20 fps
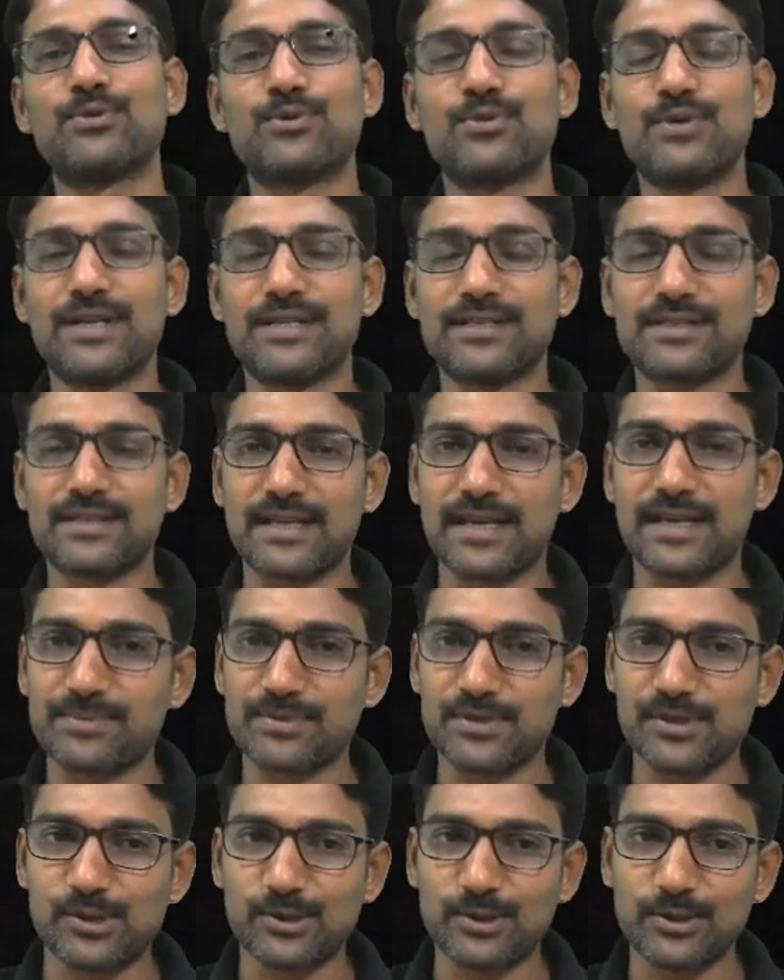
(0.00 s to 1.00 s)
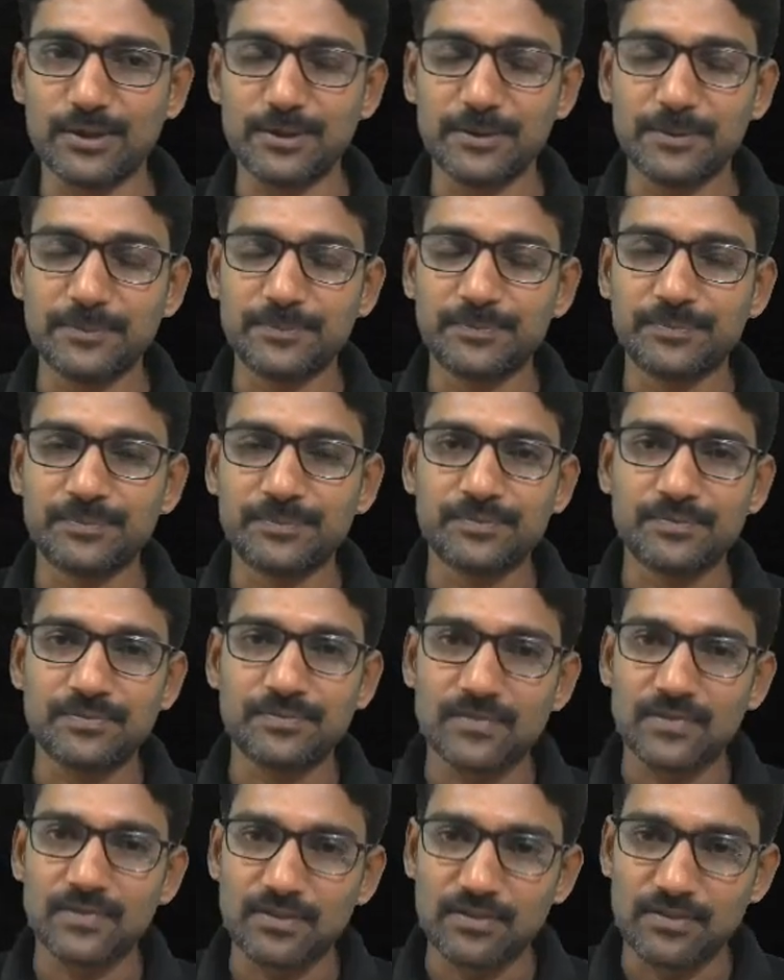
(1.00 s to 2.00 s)
today's capsule
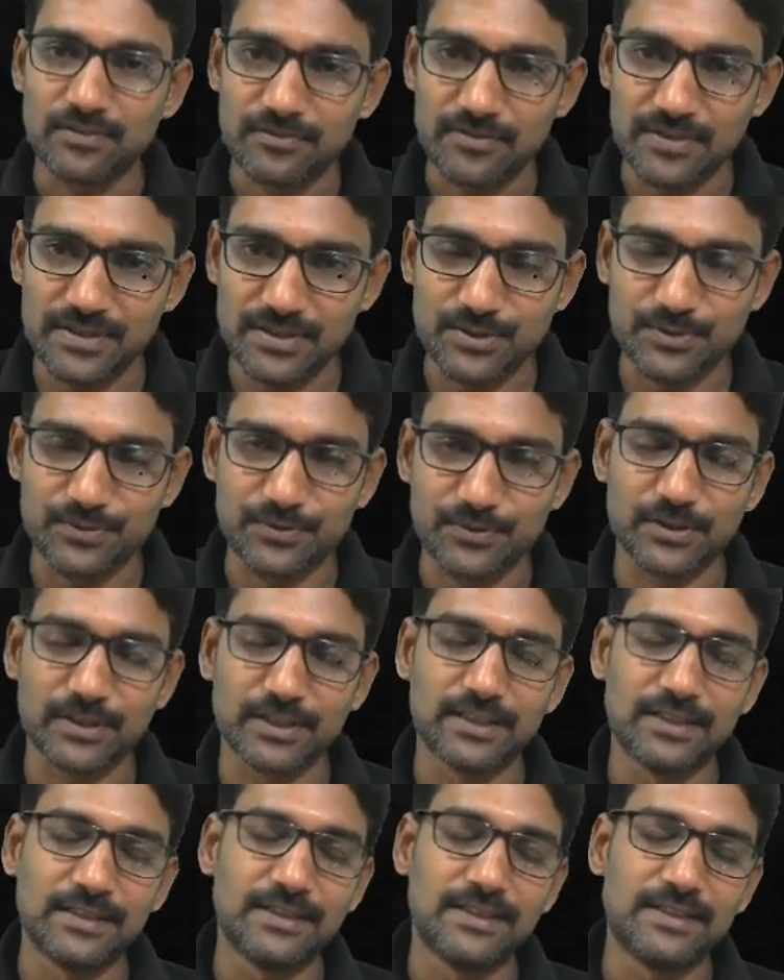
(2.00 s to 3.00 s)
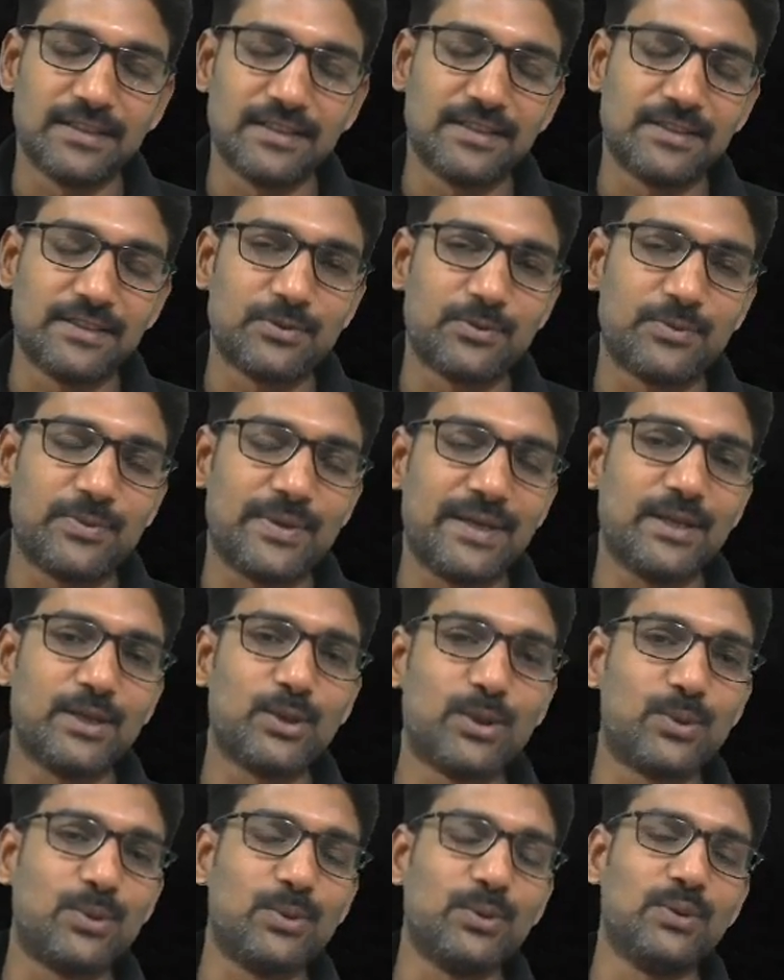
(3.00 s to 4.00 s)
First of all, we
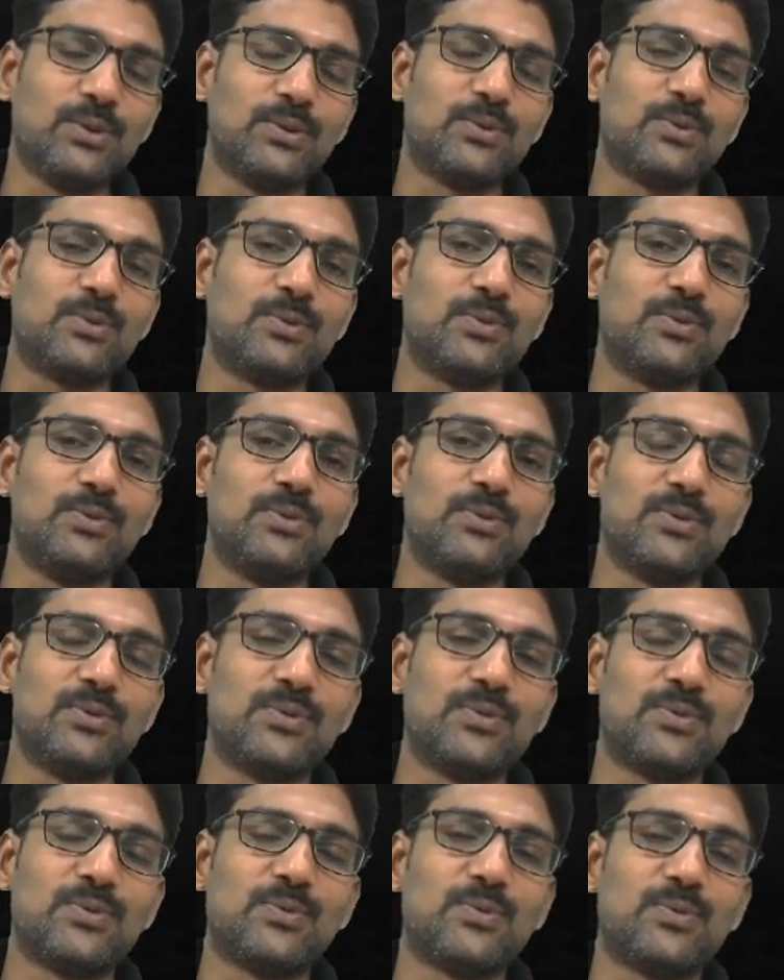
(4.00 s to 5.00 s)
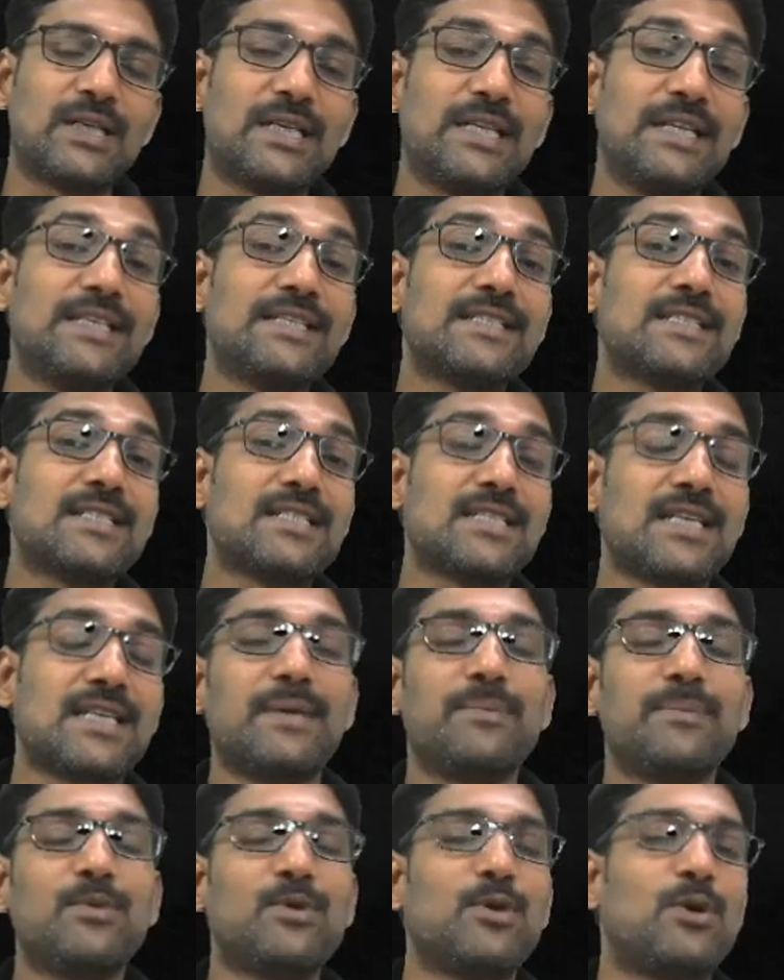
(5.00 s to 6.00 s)
know what is
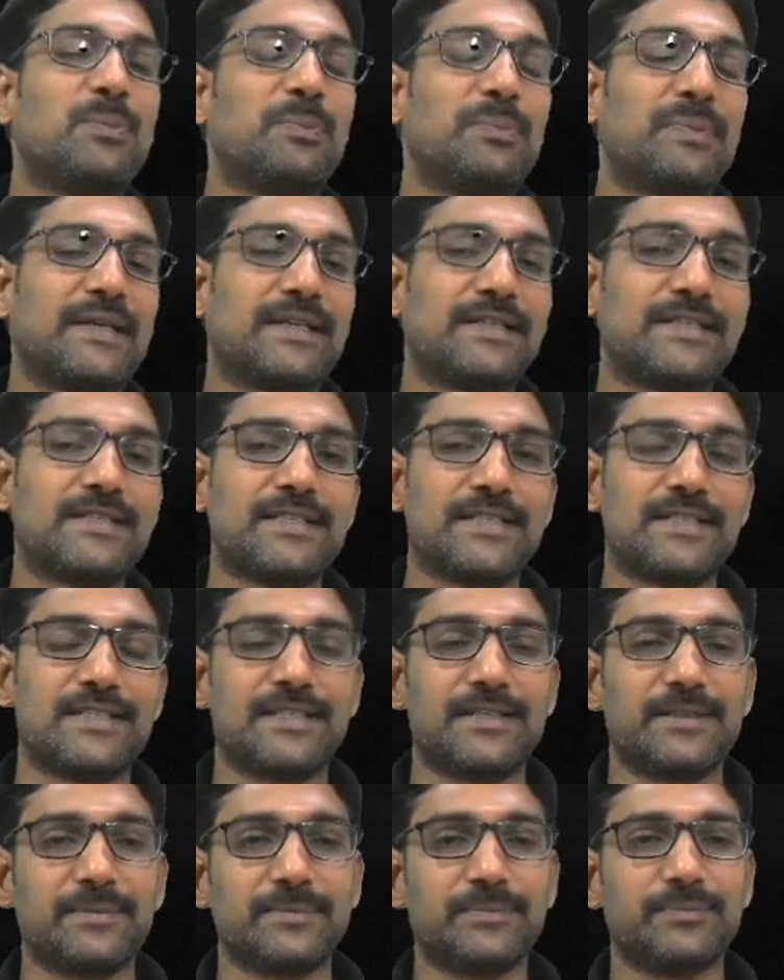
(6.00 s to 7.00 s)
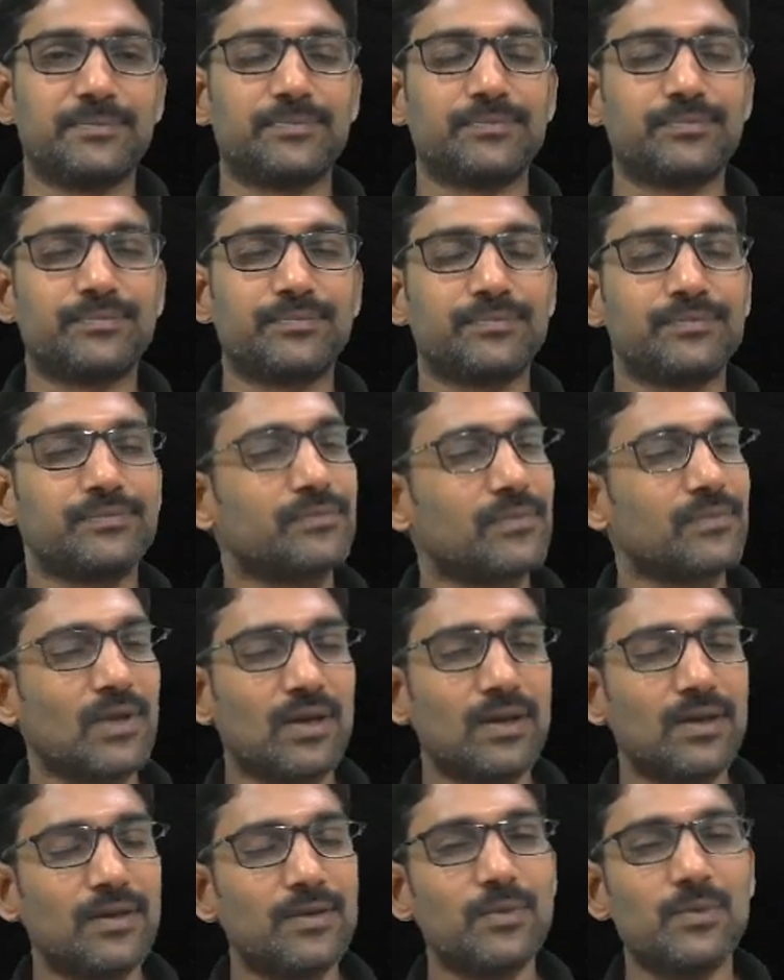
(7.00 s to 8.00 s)
time complexity.
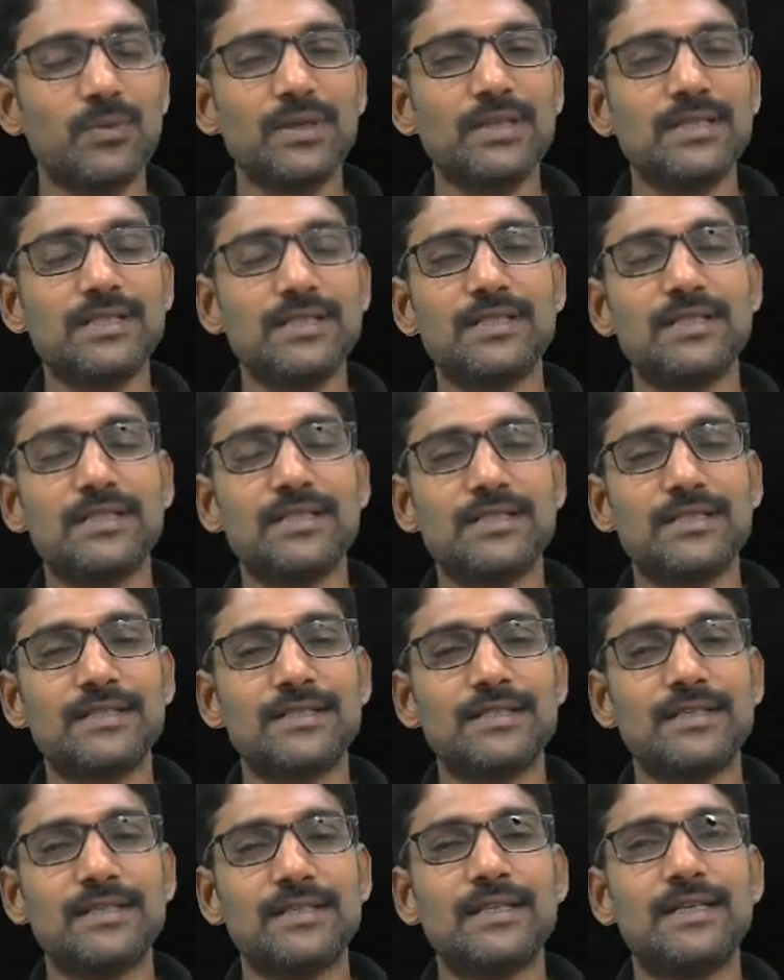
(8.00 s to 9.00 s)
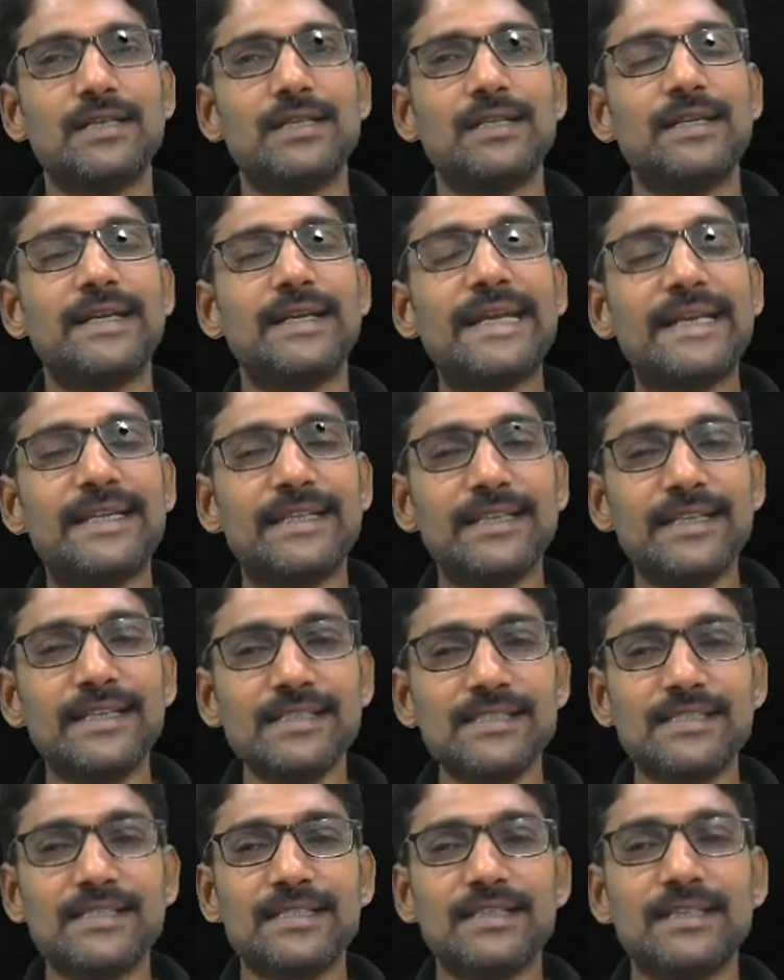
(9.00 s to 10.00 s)
What is this? It
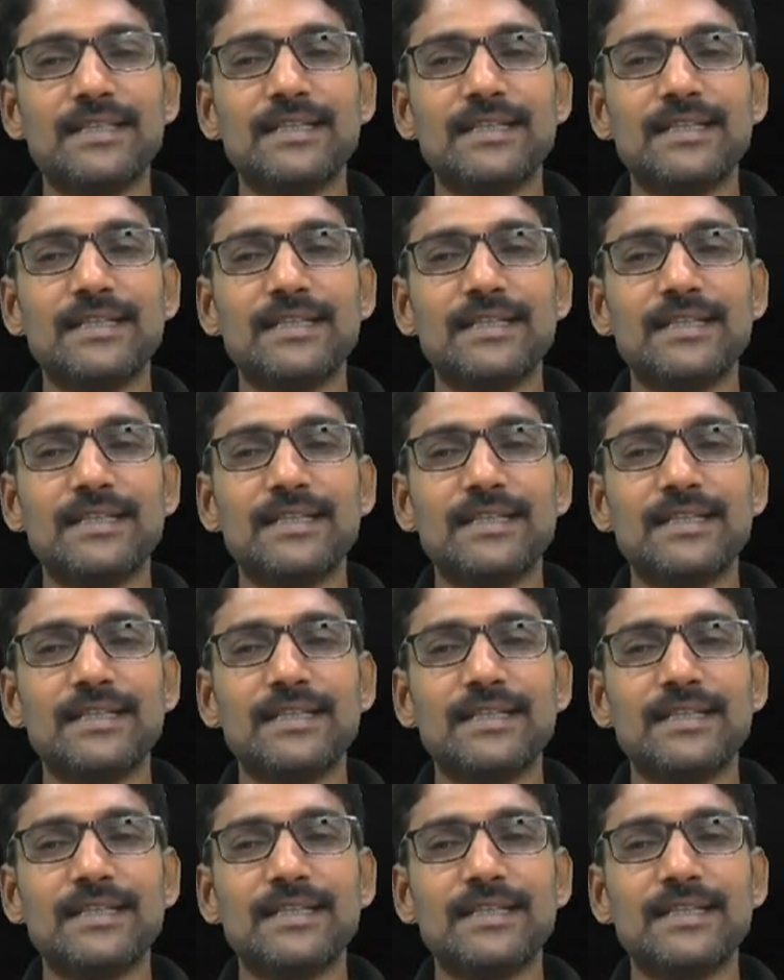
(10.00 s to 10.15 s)
is